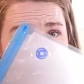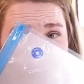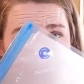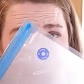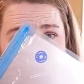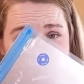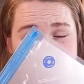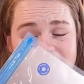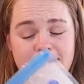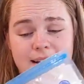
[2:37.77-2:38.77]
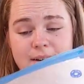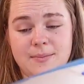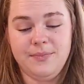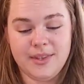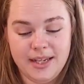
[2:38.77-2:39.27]
vide bags.
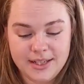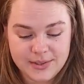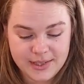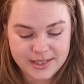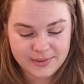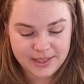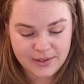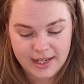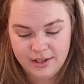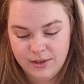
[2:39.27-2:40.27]
So these are really great.